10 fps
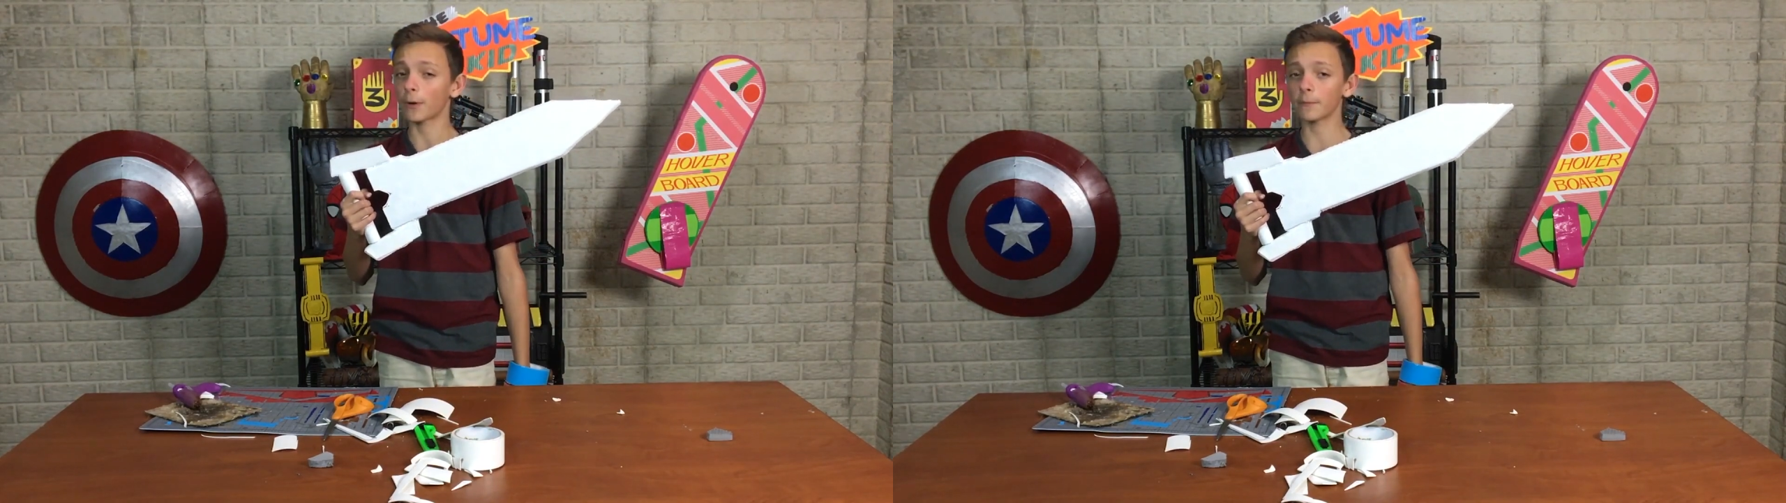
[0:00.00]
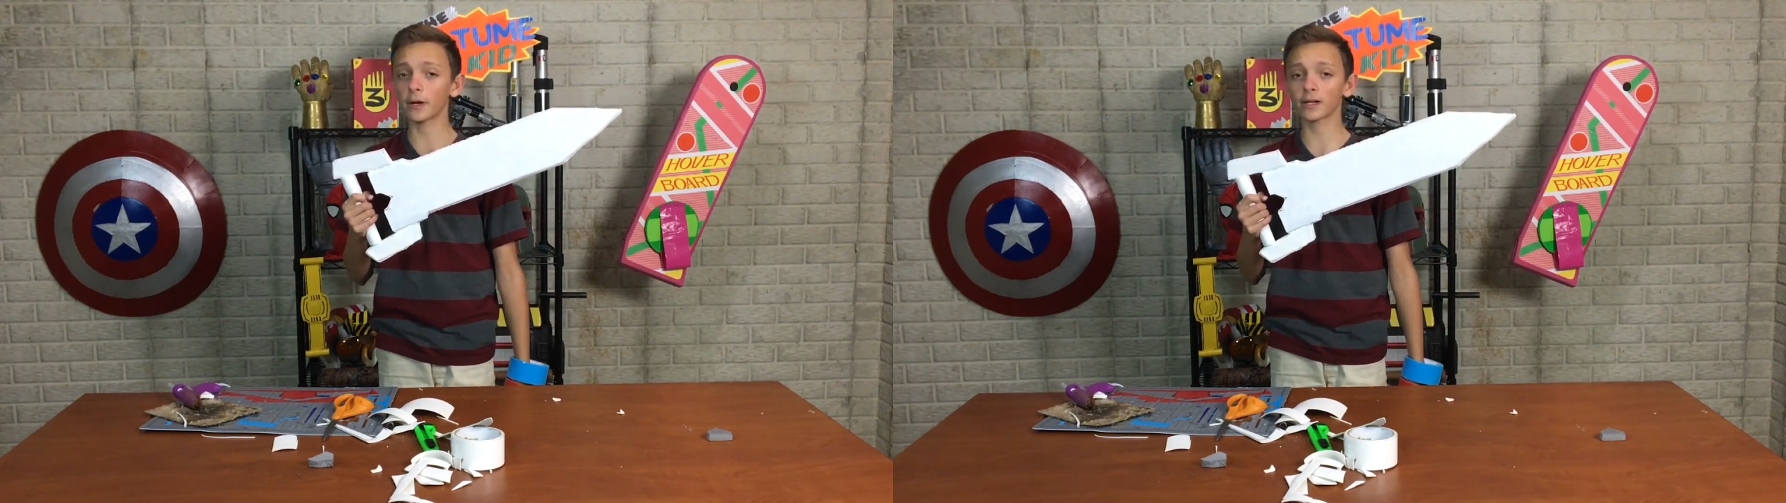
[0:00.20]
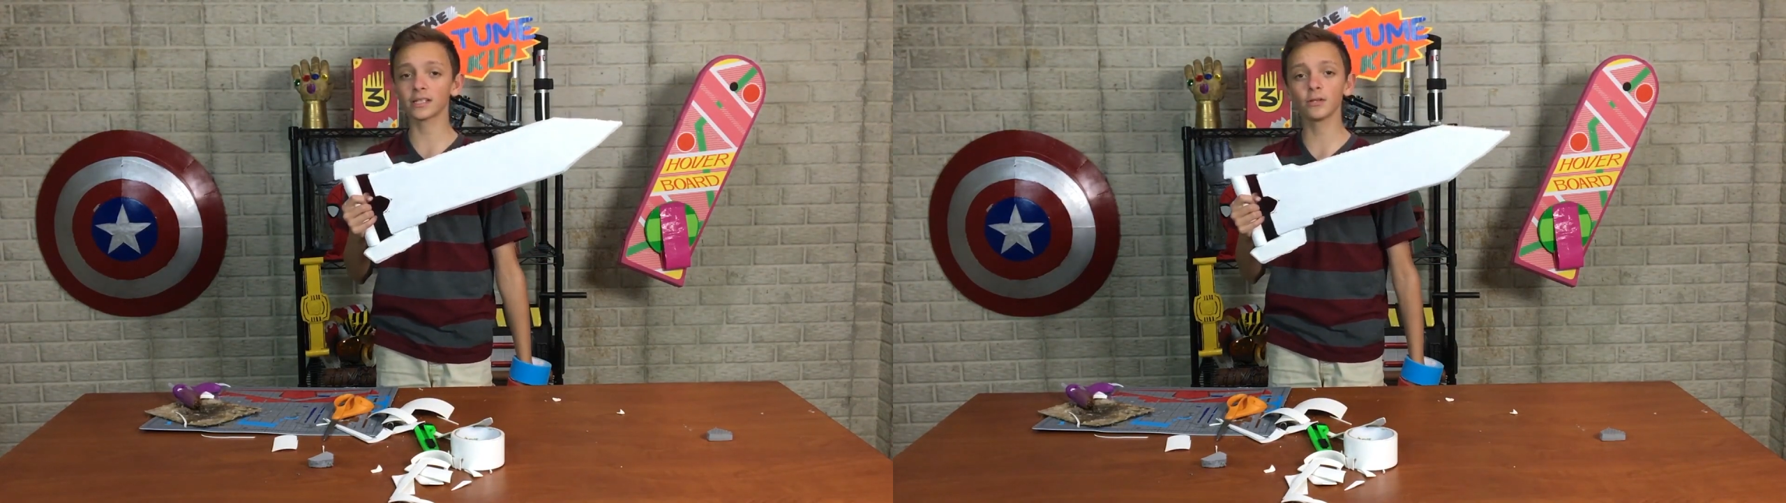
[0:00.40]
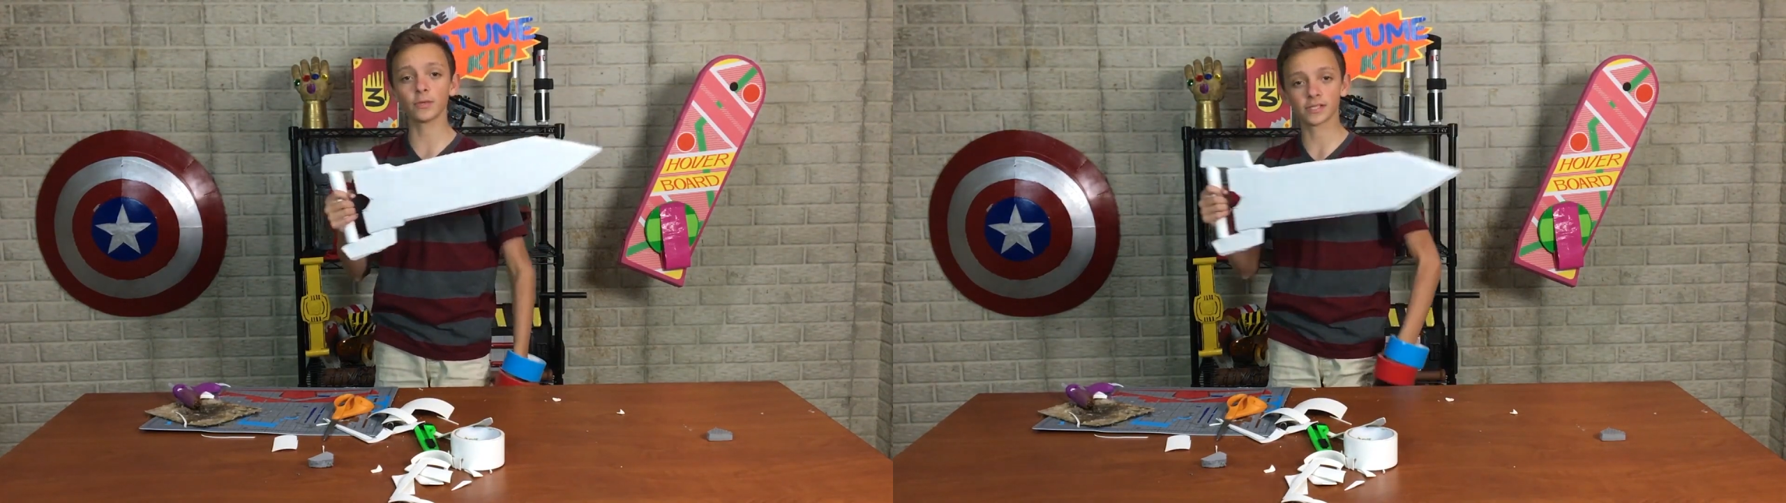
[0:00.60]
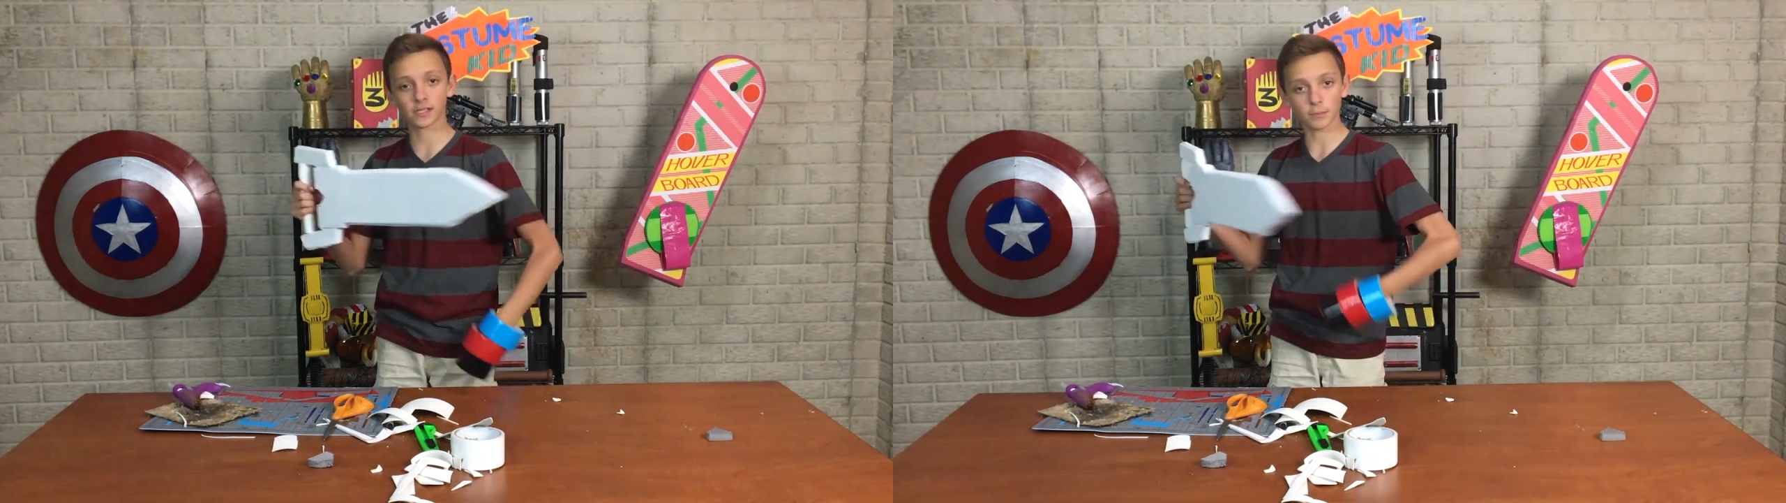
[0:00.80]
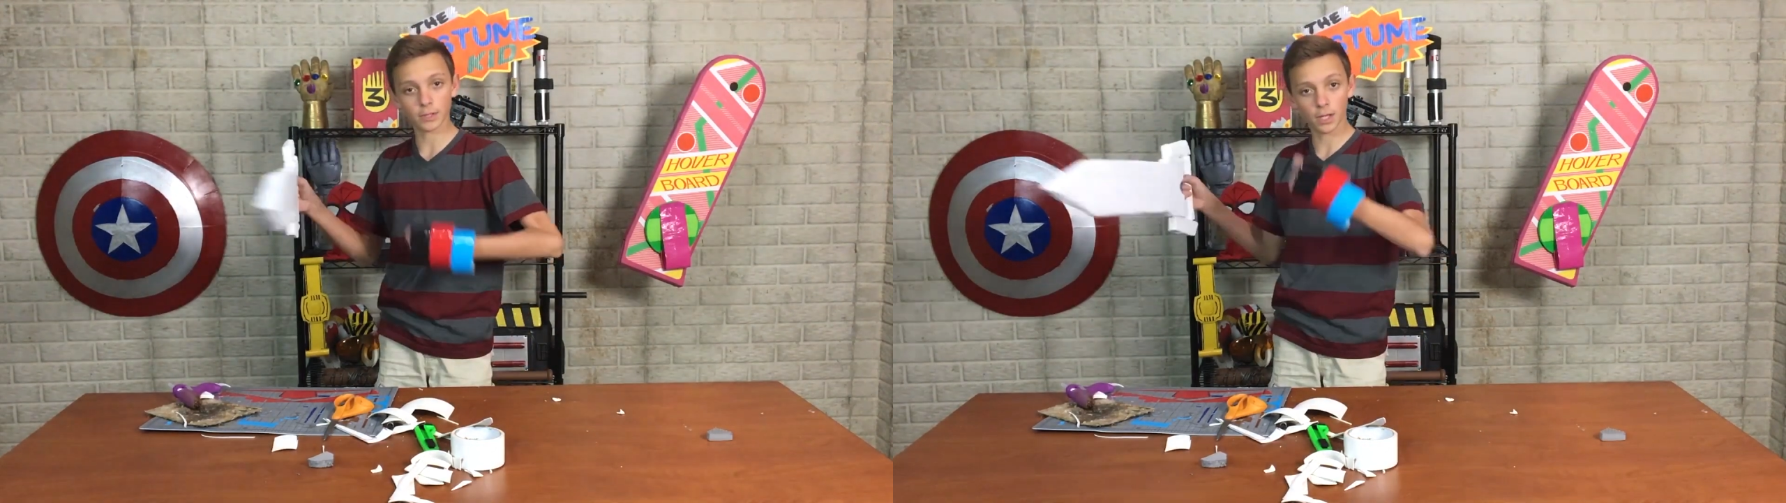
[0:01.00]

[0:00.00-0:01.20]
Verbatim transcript: primarily with some